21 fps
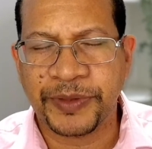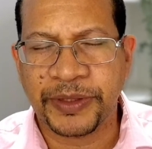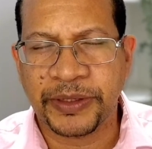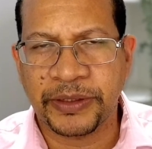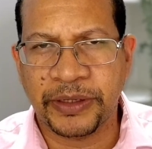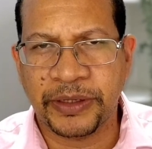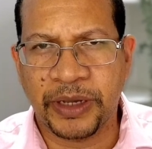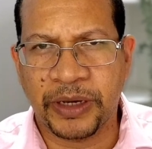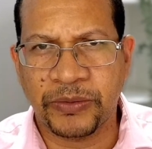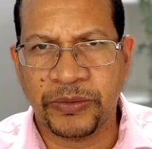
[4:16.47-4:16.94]

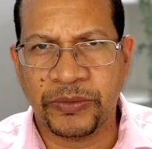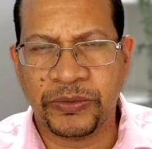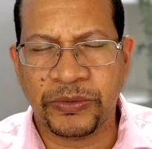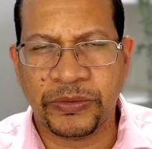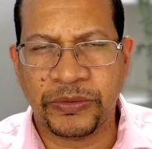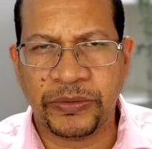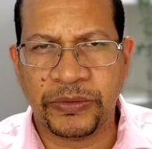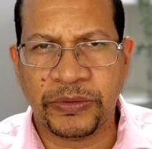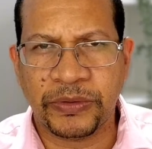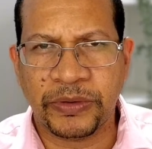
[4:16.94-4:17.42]
Now,
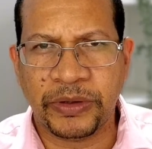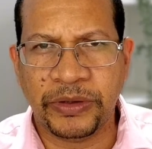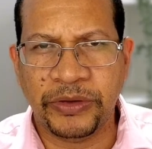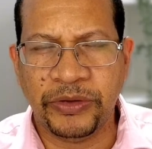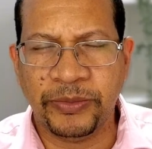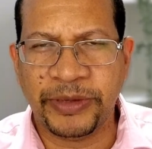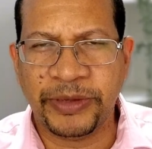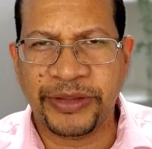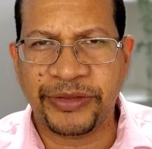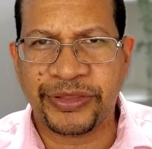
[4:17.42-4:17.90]

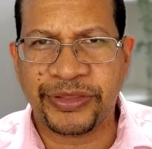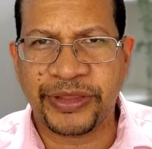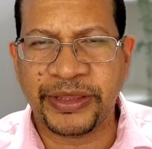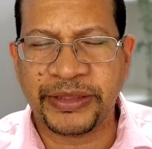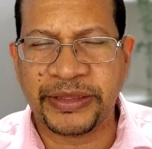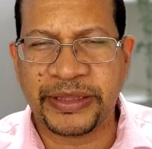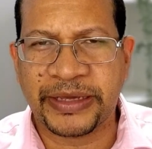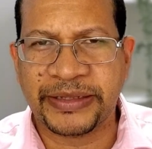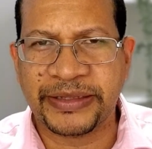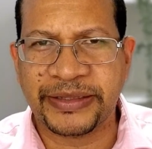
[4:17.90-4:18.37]
you may
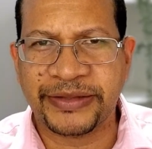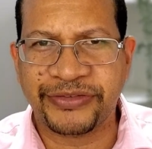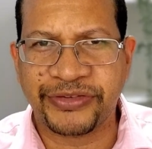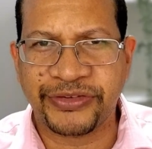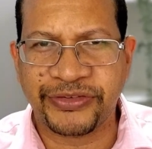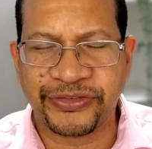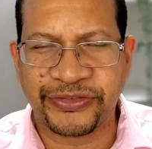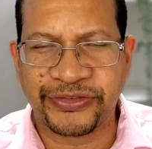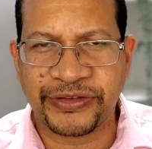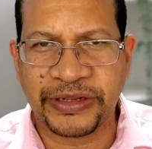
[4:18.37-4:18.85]
think that this
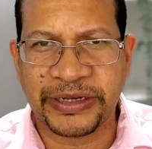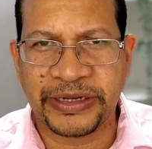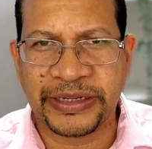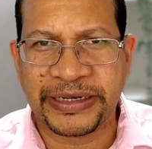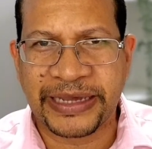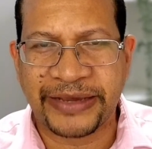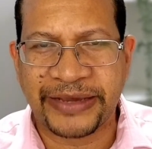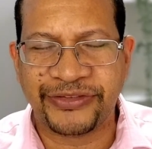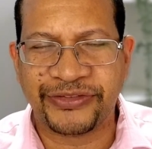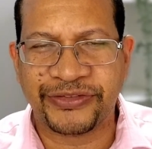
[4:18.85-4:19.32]
is still an
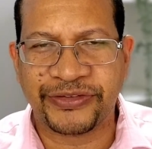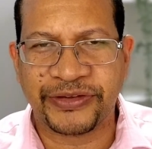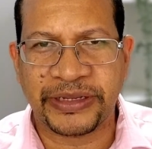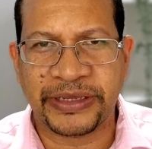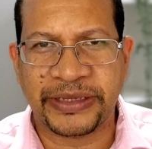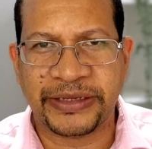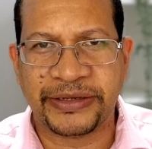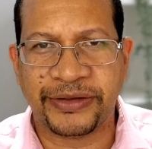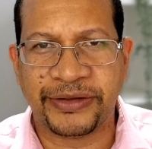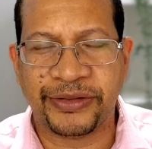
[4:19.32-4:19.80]

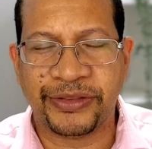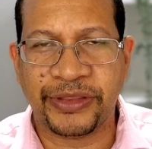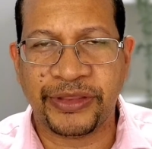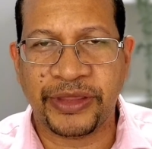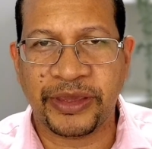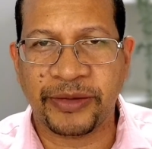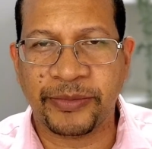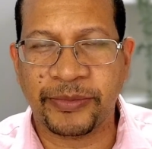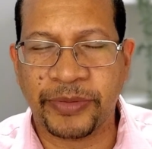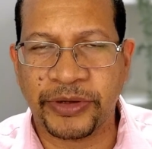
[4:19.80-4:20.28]
isolated
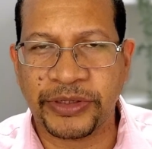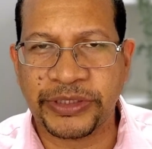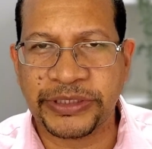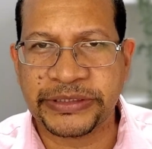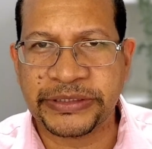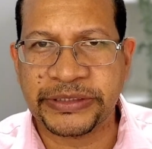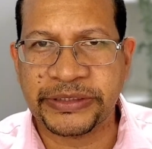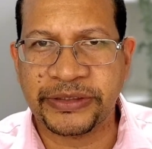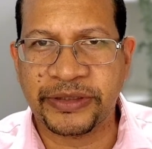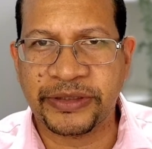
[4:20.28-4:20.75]
thing, but
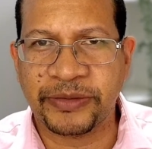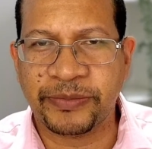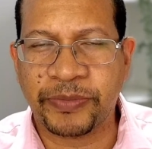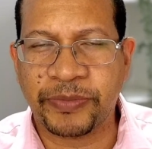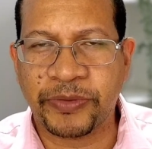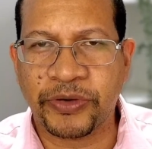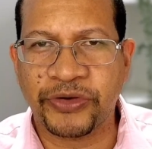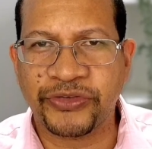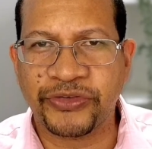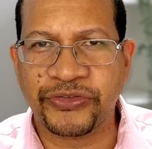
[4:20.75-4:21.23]
the
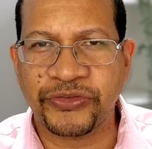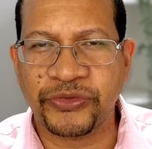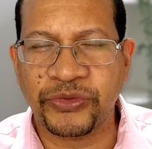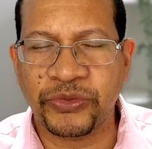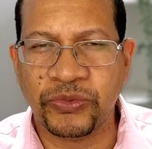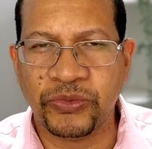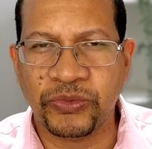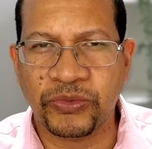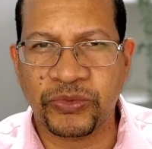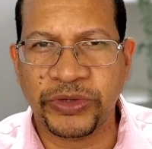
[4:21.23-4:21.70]
person
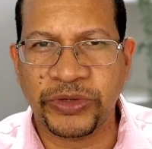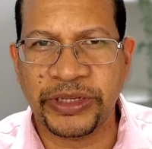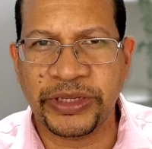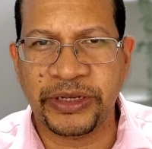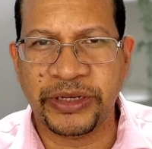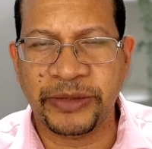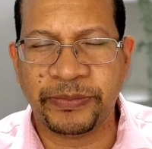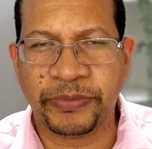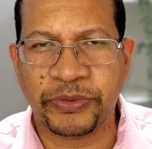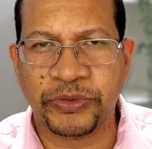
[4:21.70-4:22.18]
who
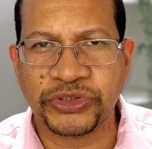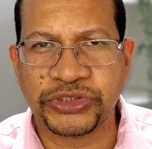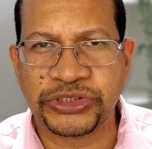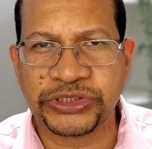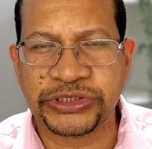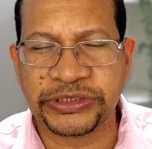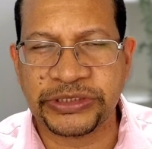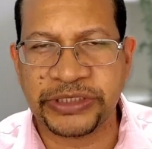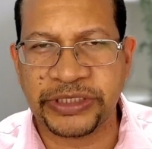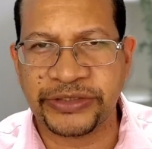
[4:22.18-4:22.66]
really
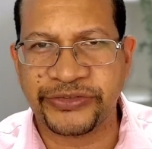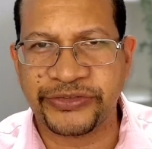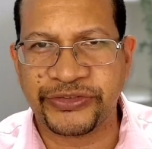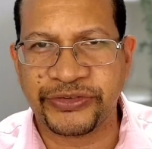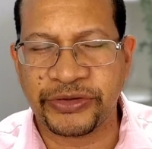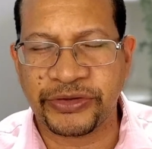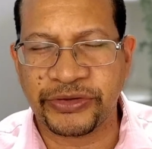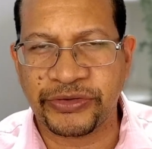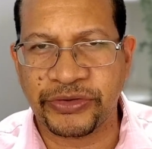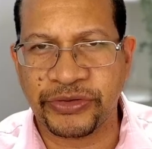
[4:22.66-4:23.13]
pushed this
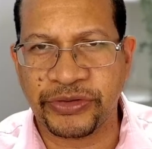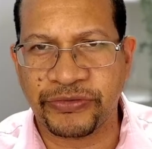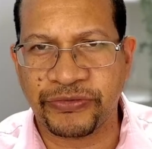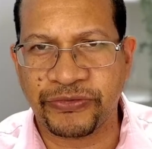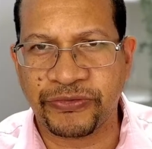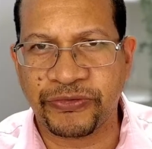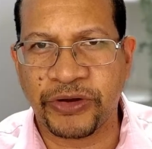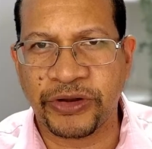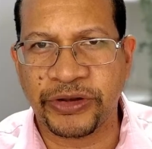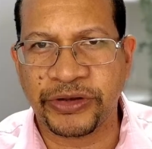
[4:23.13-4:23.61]
to the
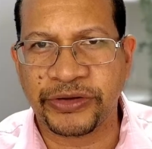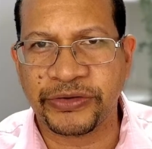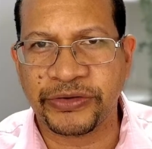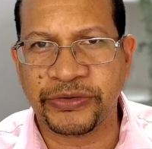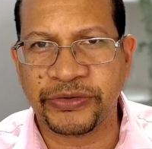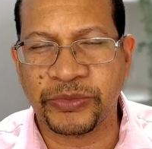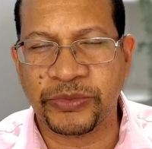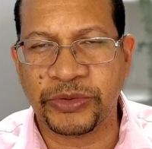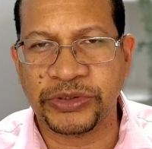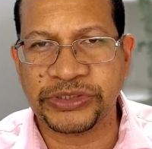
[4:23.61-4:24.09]
front
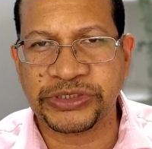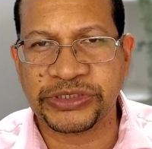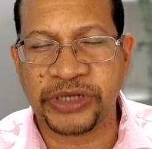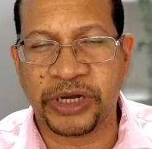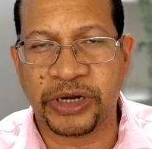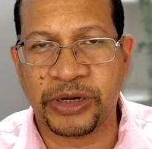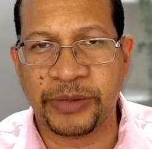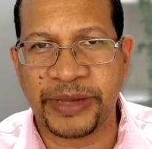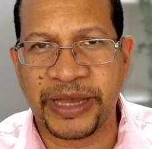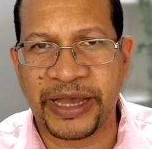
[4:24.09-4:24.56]
was
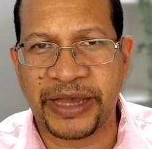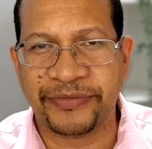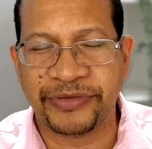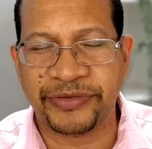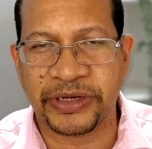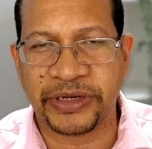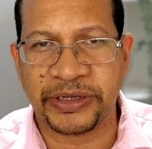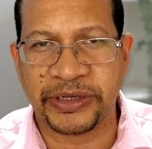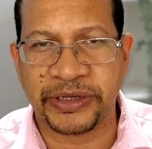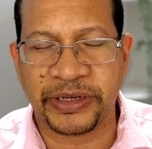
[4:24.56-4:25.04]
Tom
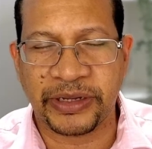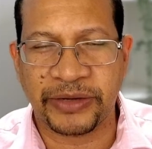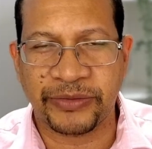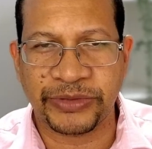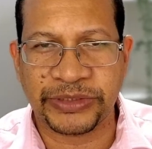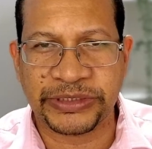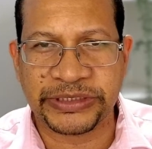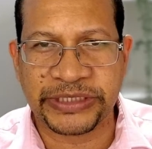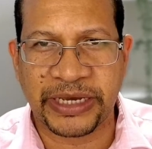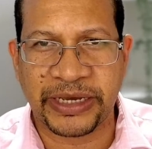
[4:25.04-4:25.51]
Haviland, a
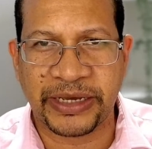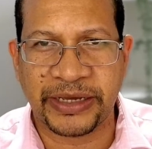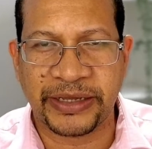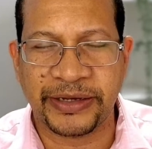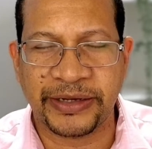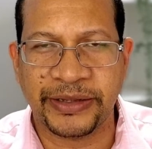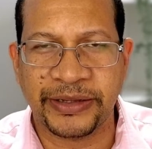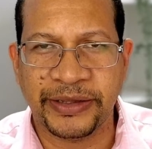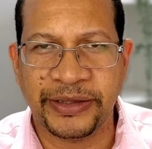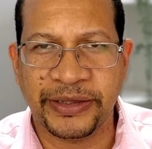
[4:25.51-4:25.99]

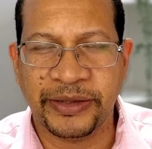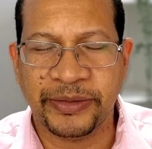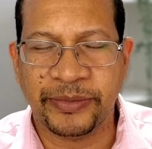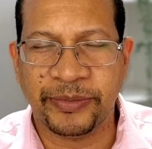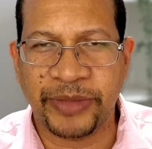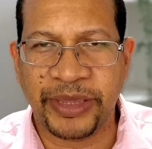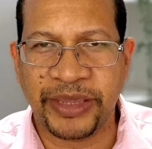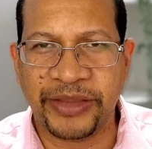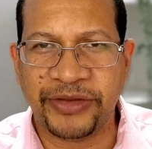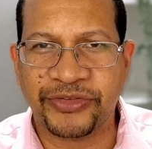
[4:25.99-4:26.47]
retired
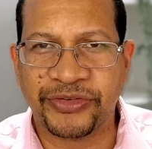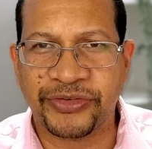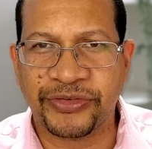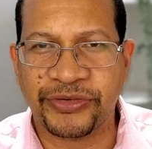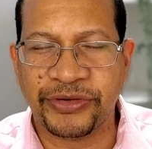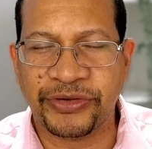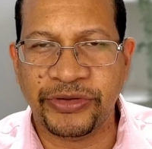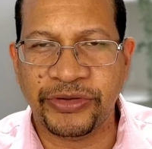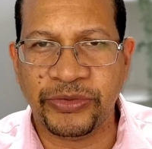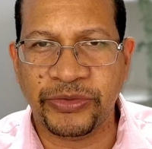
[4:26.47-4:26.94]

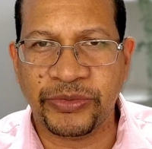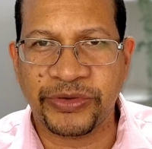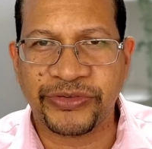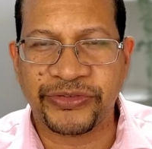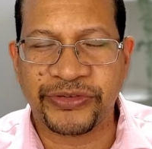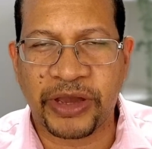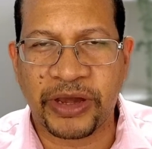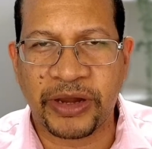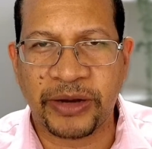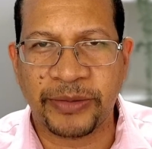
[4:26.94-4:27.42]
major
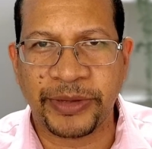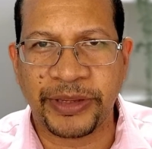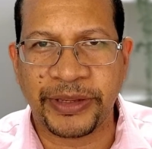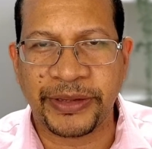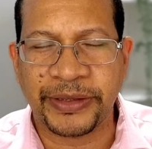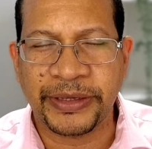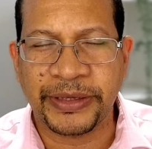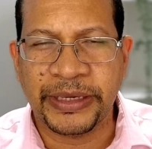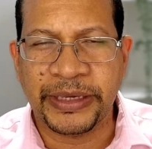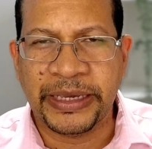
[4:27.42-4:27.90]
U.S. Army.
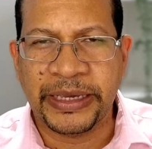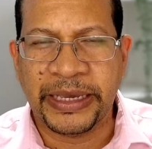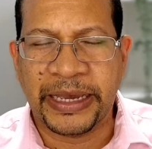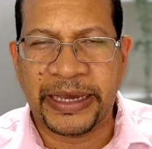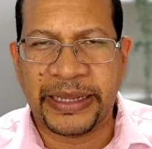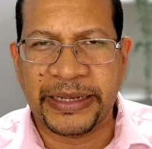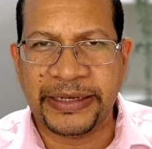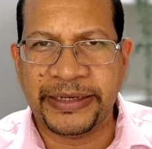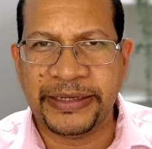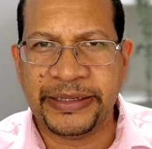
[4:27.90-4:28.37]

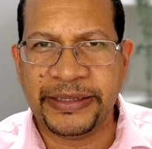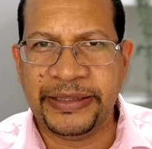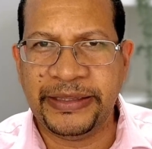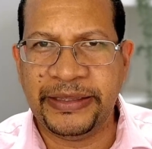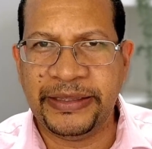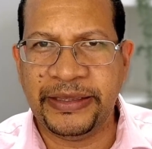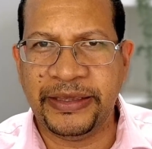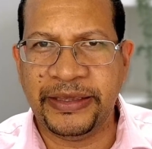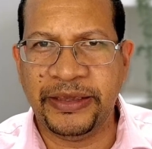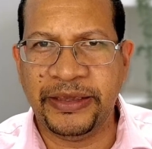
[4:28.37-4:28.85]
And
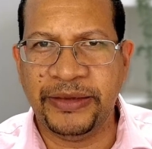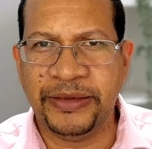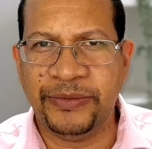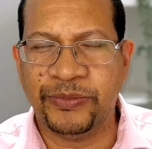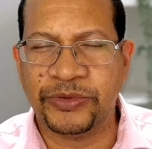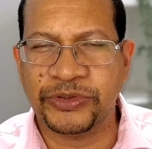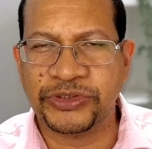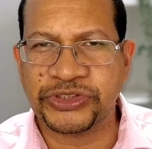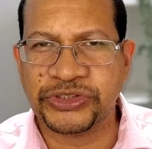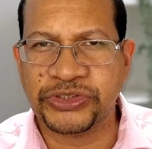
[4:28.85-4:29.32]
he
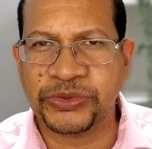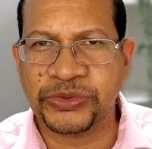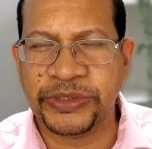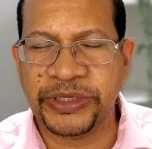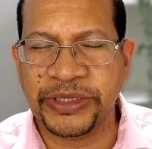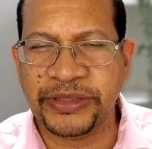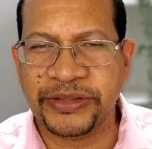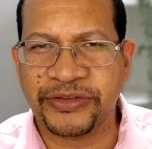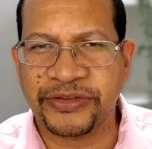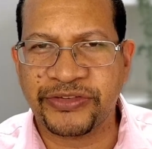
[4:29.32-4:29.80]
was
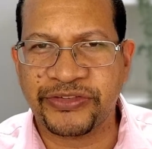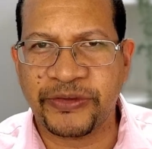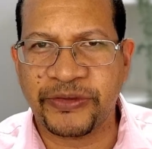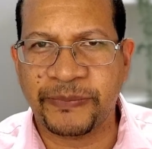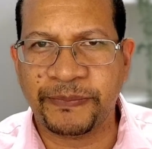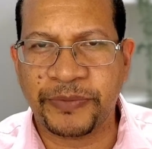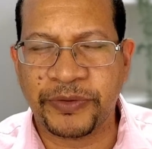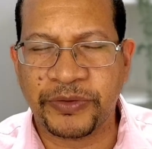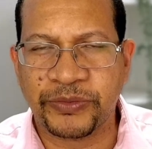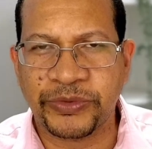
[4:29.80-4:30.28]
doing the
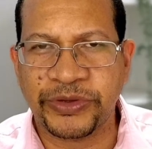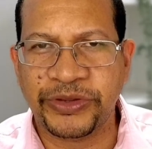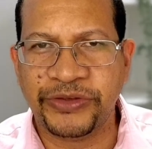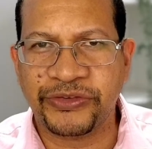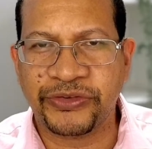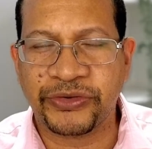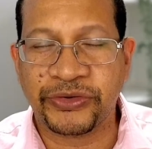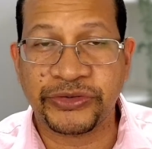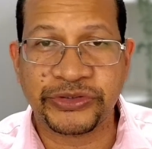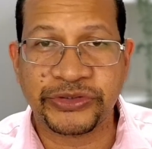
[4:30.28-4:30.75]
simple
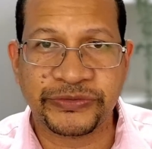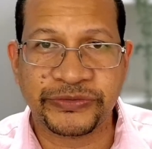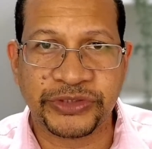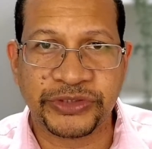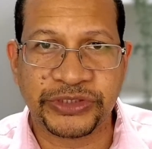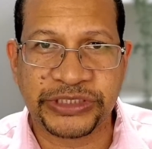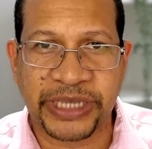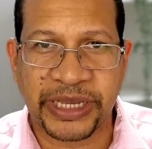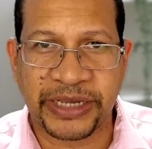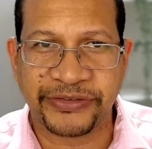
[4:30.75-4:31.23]
research of
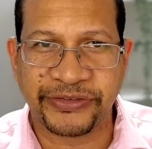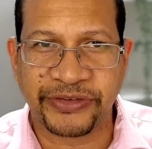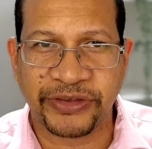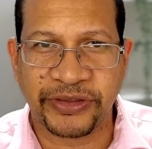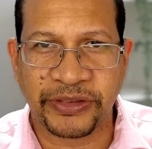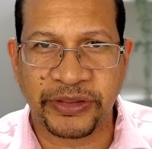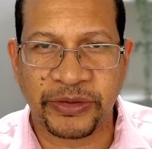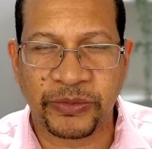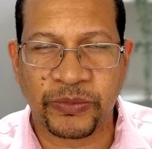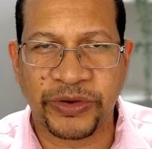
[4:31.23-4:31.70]
just
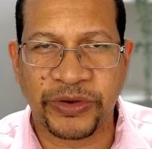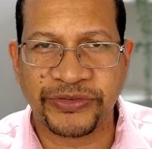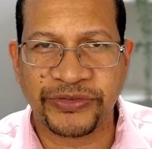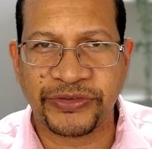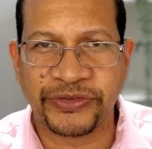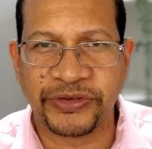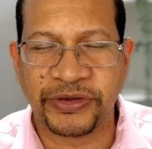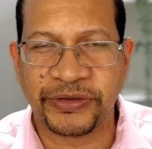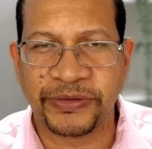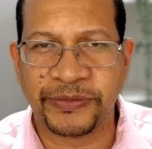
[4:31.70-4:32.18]
asking the
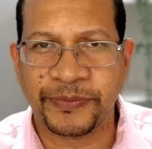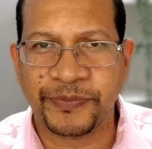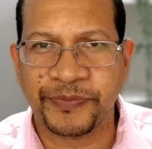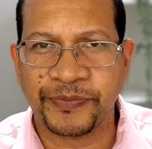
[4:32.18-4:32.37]
question.